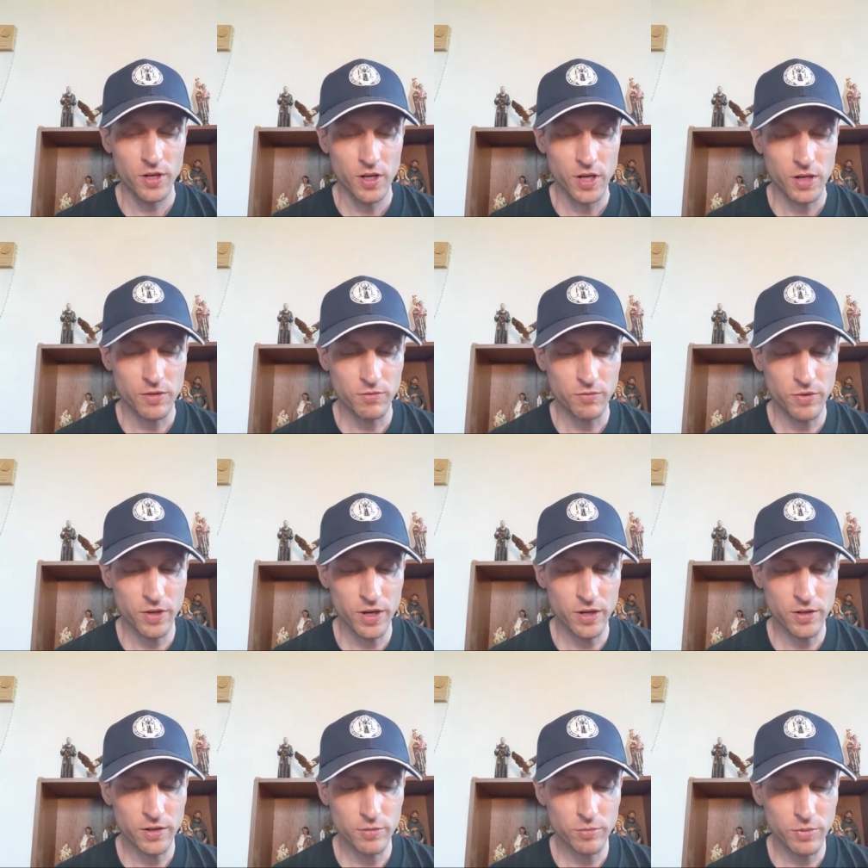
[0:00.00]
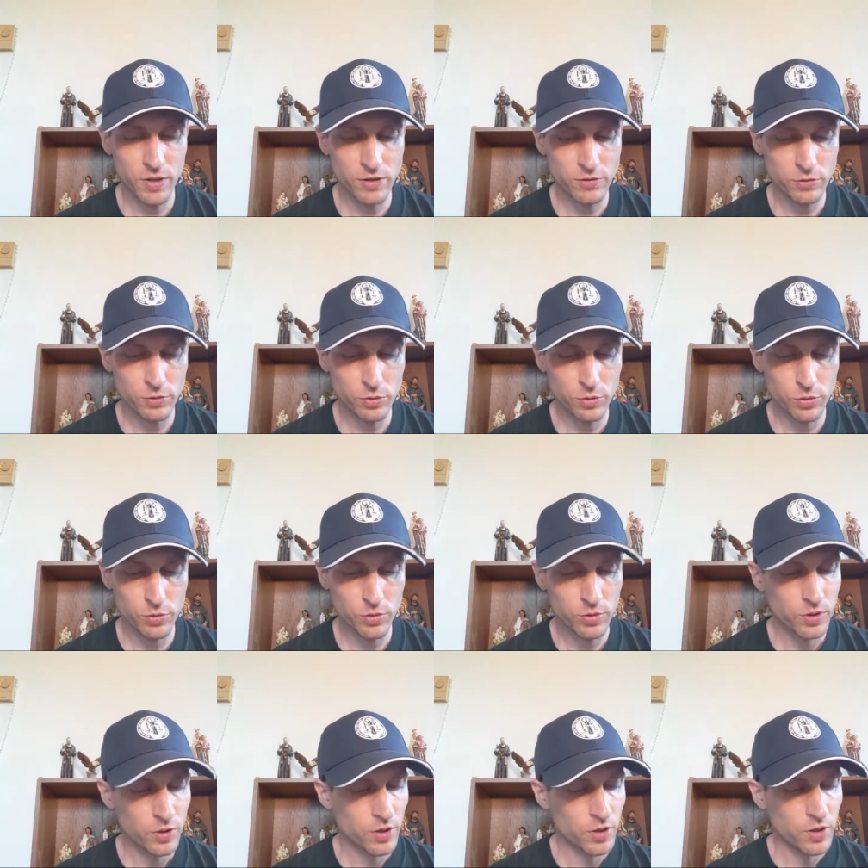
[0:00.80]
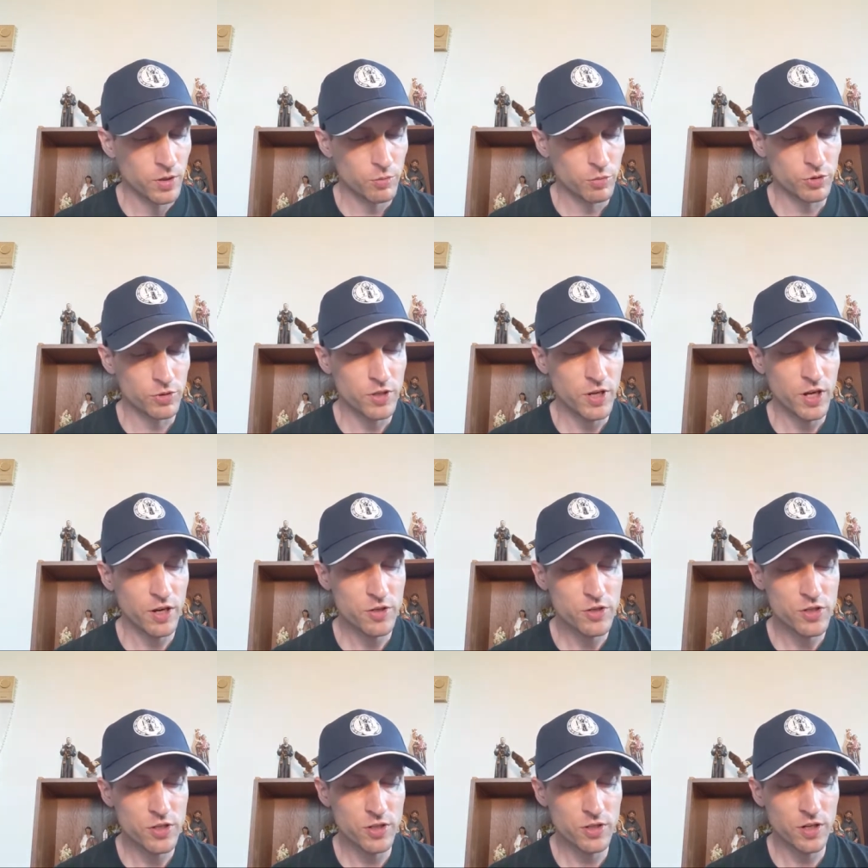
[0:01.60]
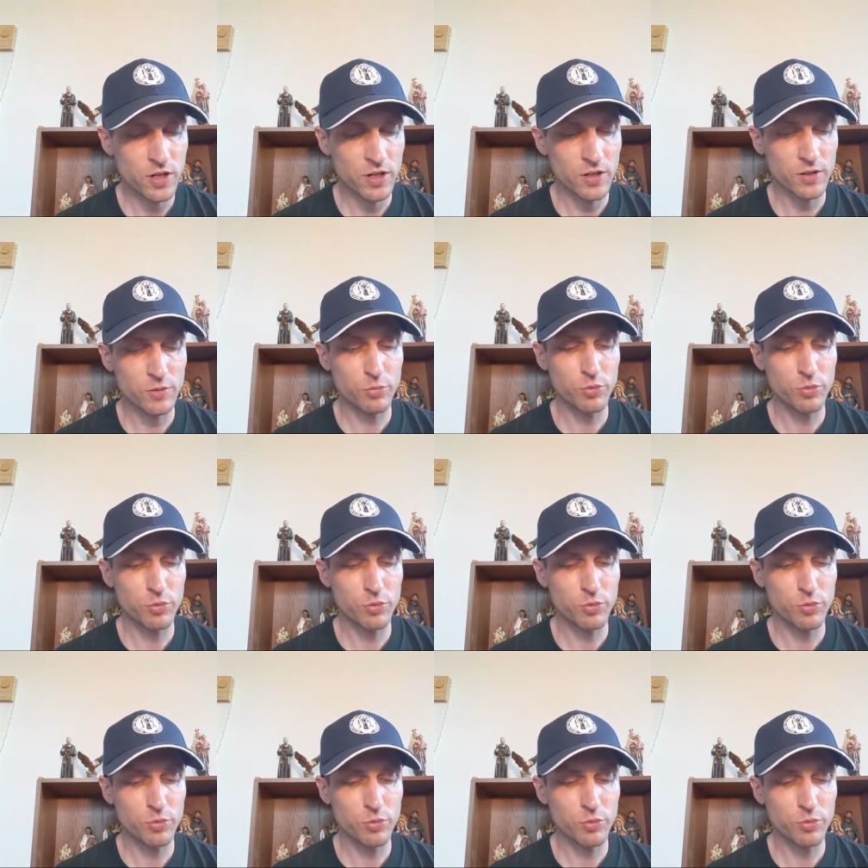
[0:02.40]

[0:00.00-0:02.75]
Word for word: environmental protection and the